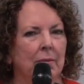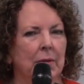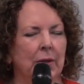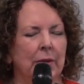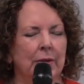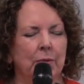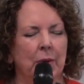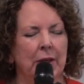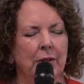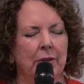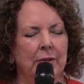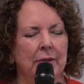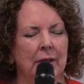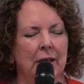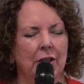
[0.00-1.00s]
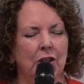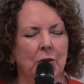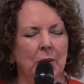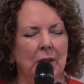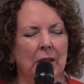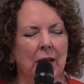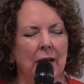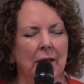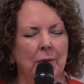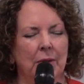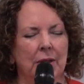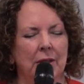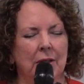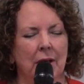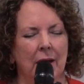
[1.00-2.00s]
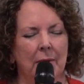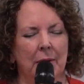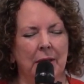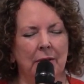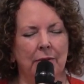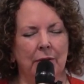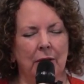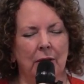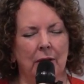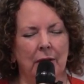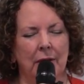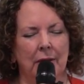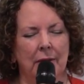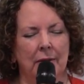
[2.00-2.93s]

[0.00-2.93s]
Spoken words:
Because when you start to align with the timing of God,